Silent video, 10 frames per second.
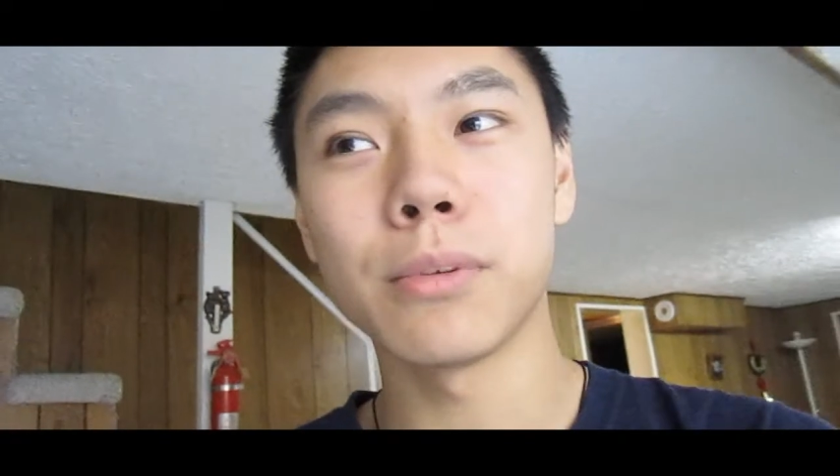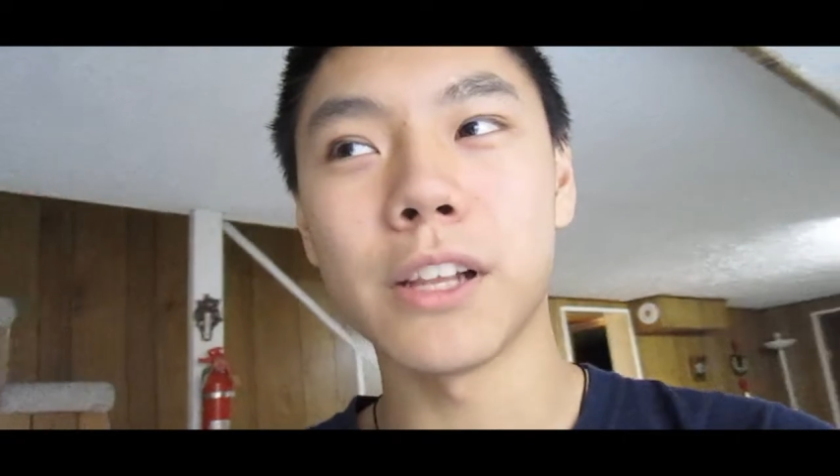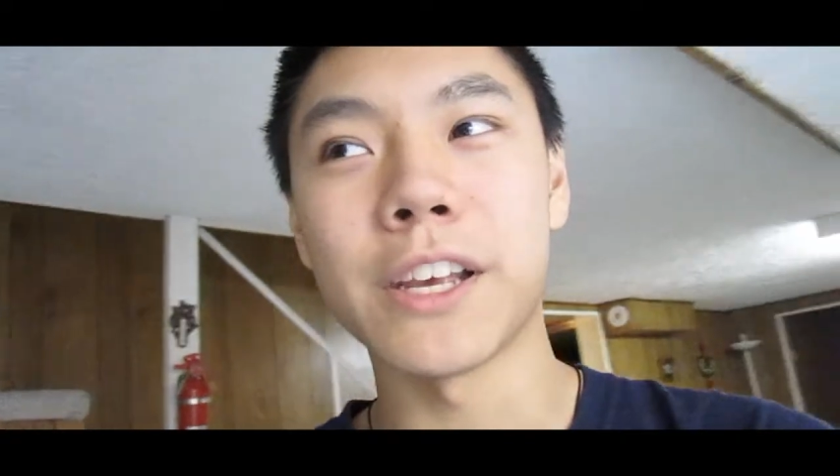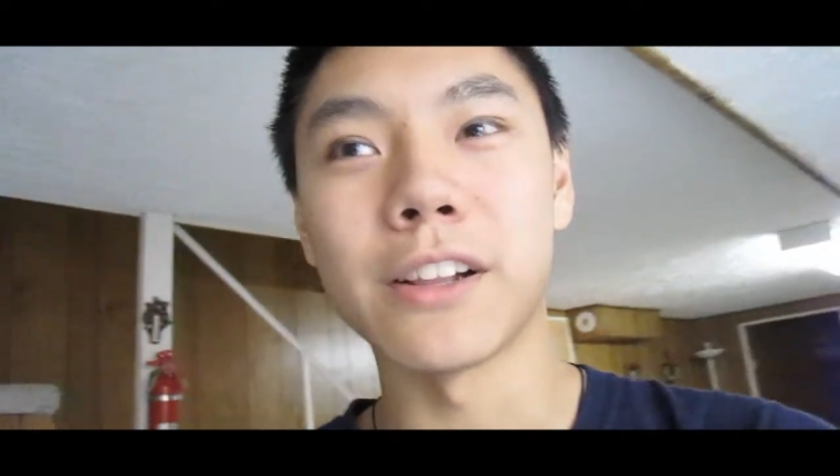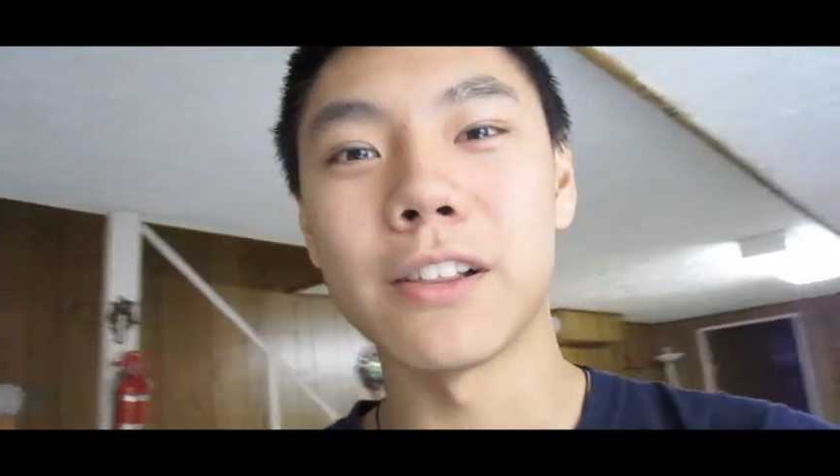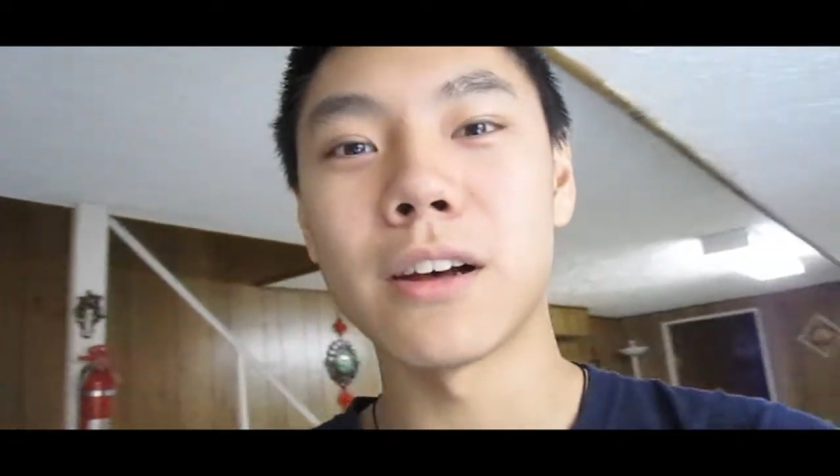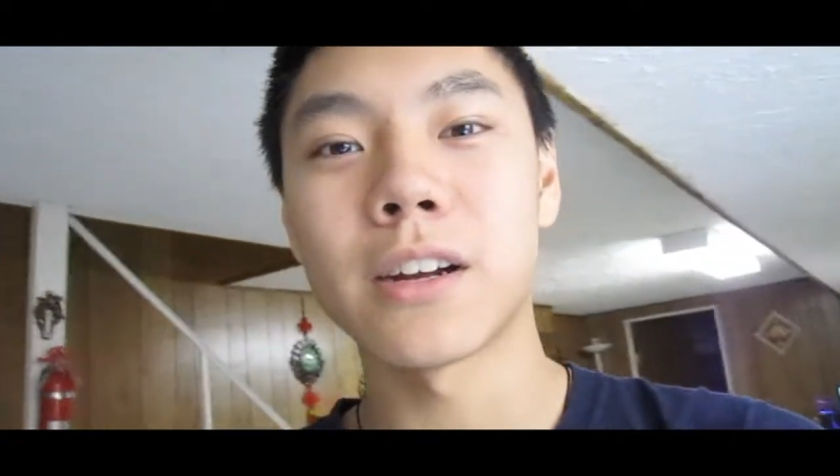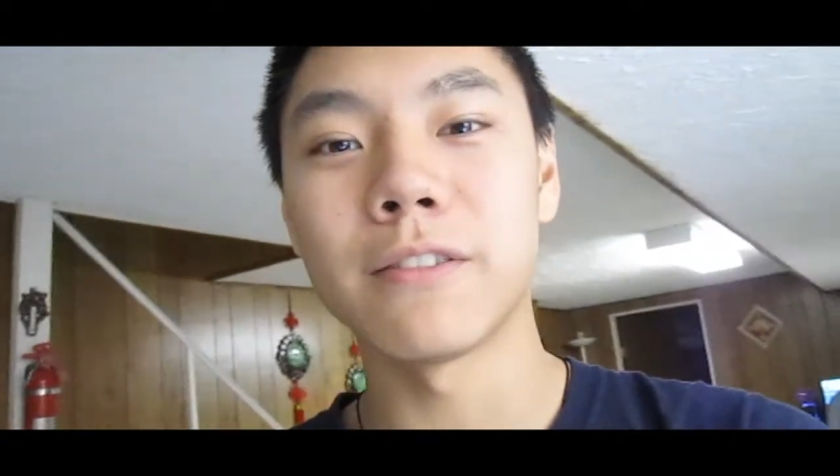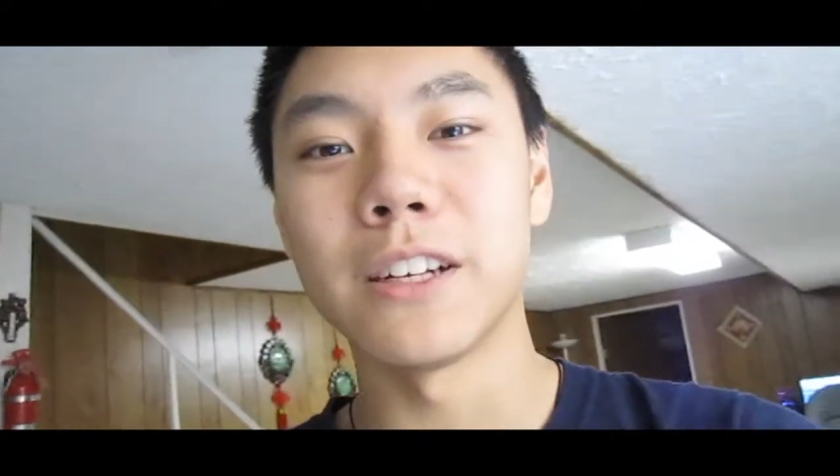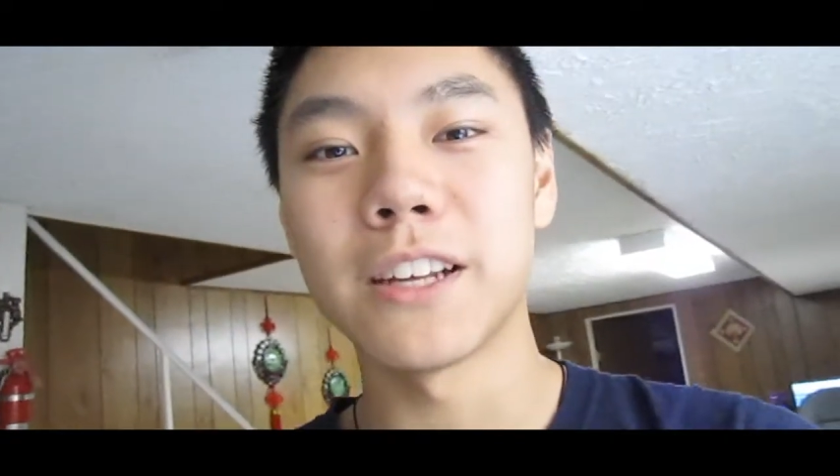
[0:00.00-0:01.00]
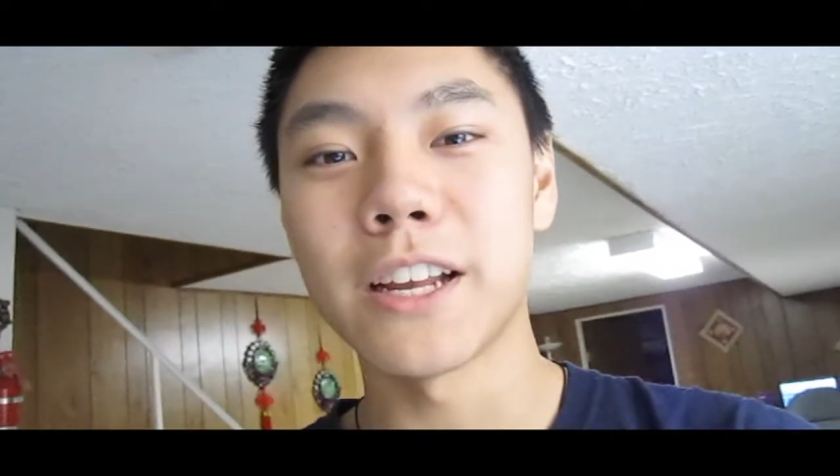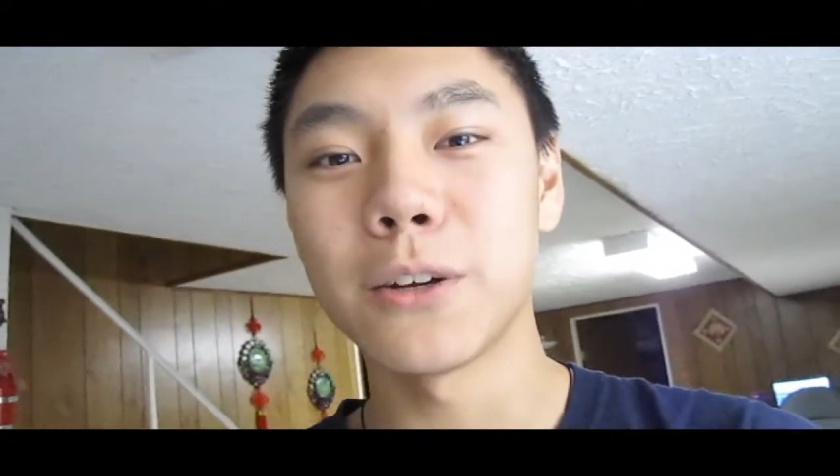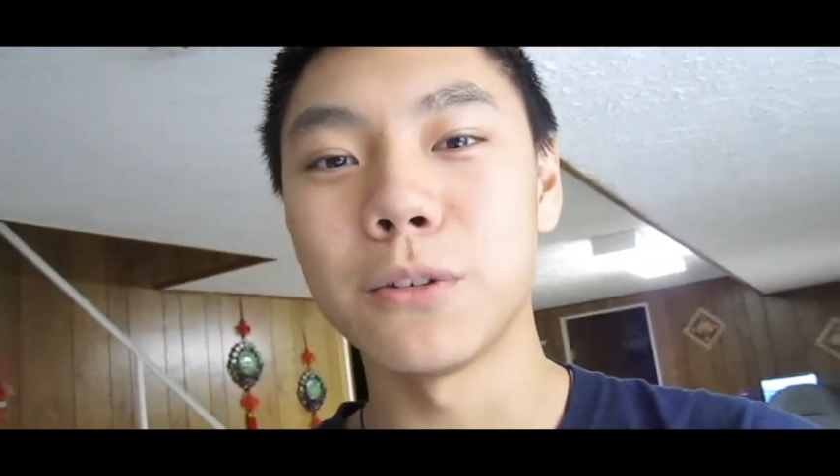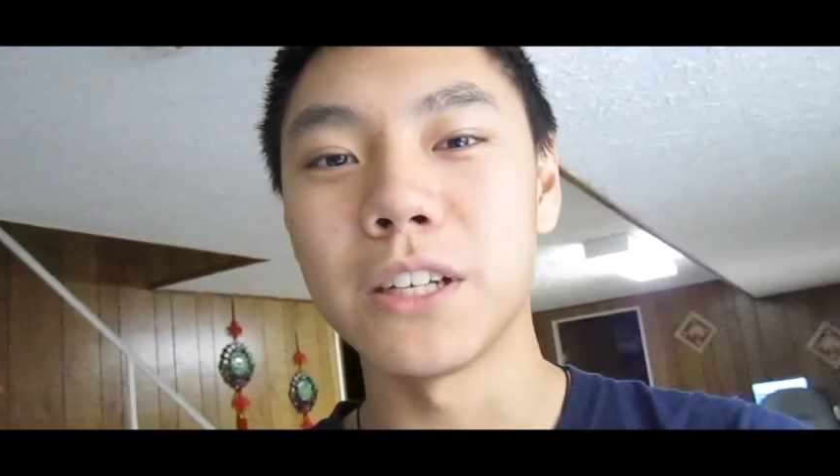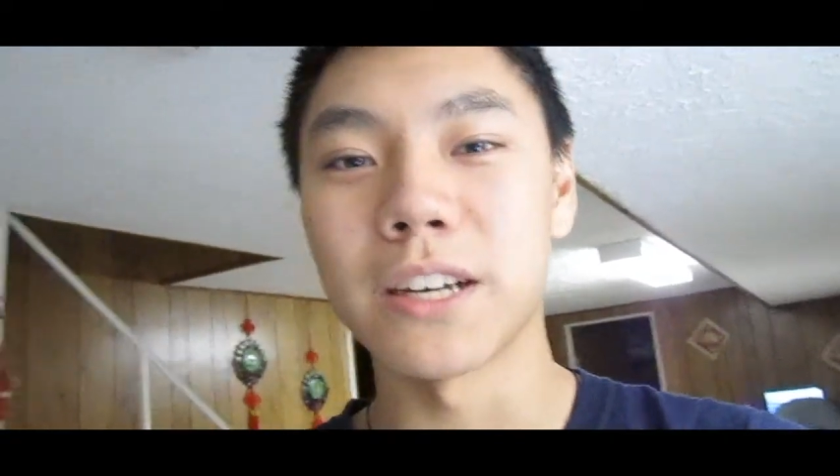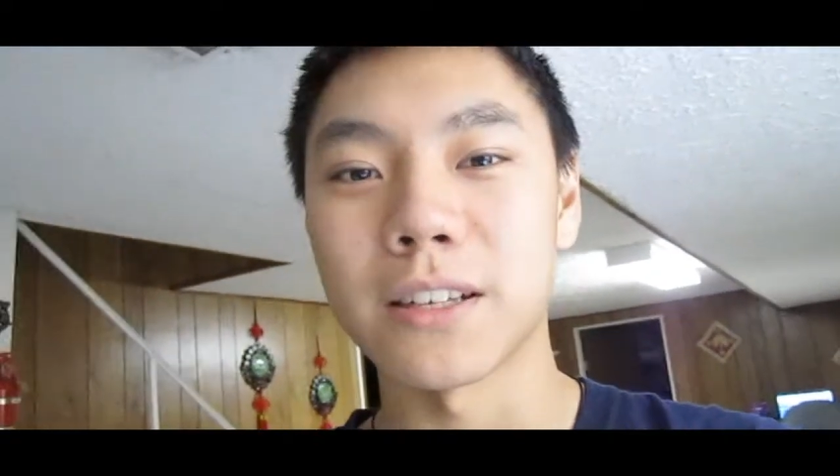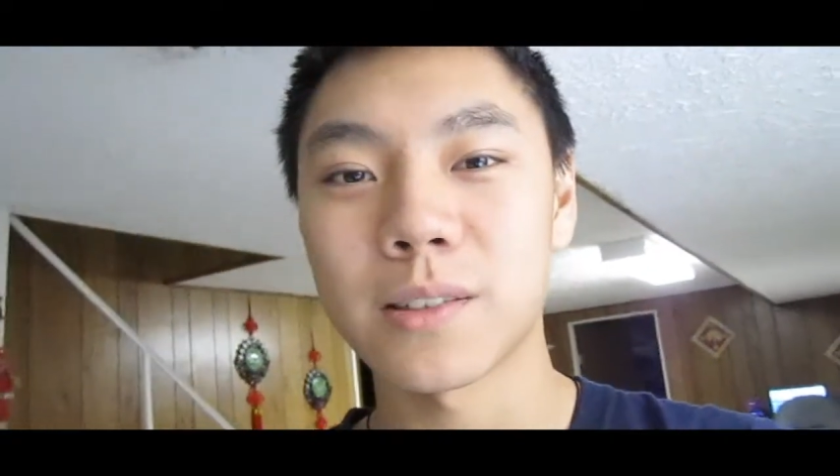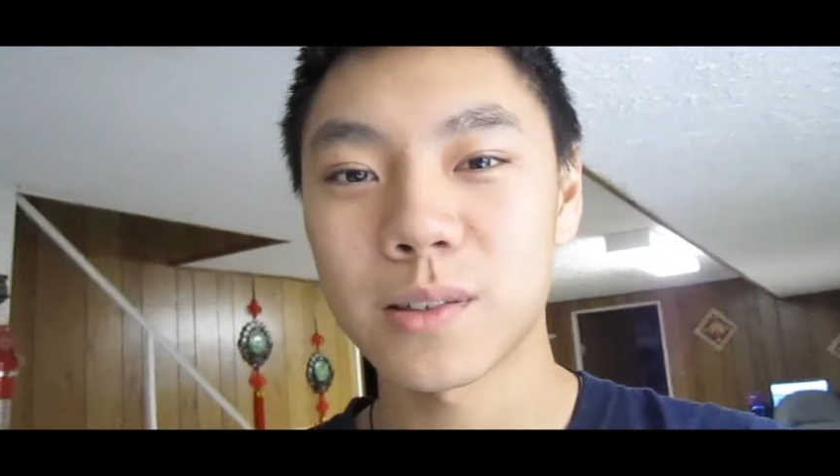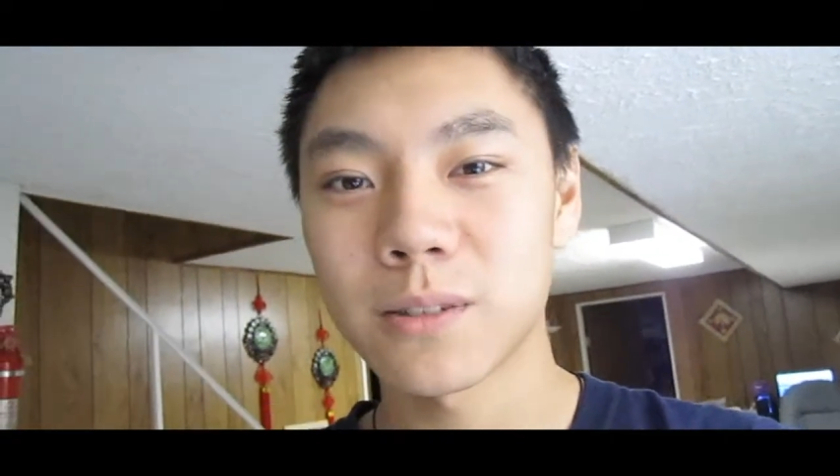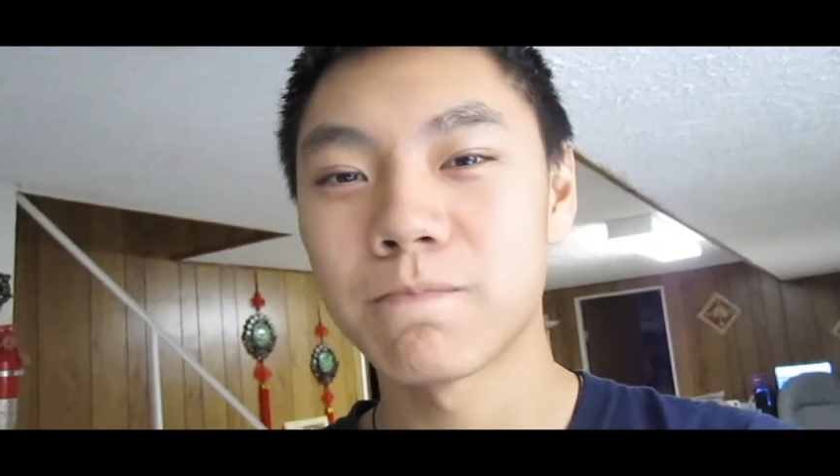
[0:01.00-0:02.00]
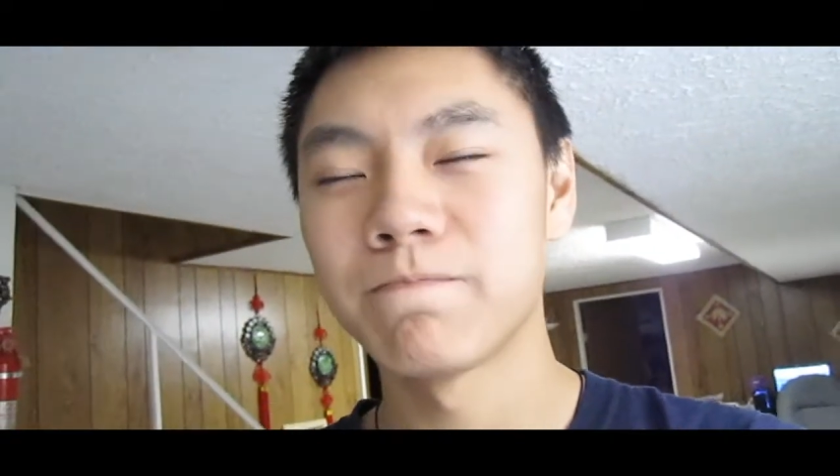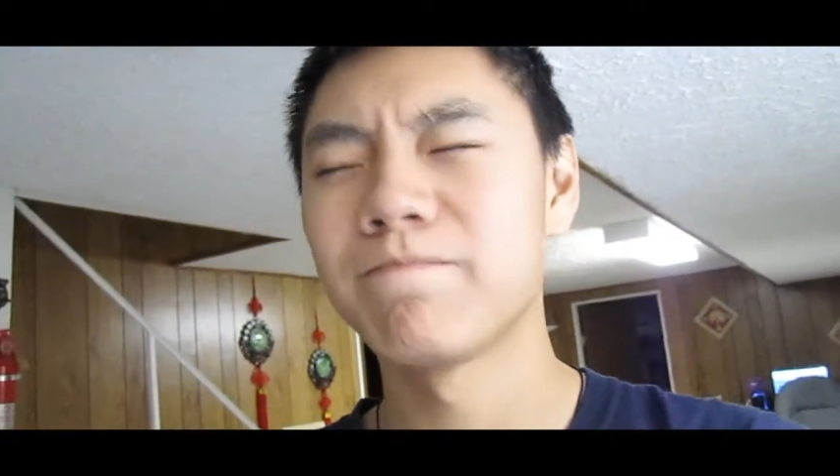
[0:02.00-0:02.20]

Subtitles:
playing a lot of Nintendo DS.